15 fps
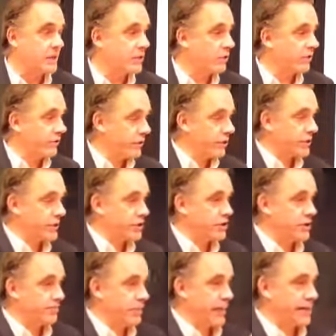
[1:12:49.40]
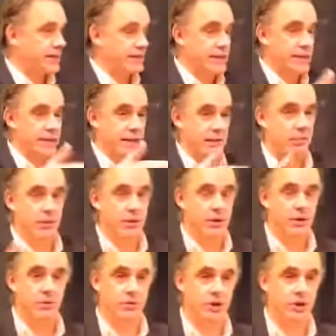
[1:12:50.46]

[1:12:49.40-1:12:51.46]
So if you look at a chimpanzee, you know,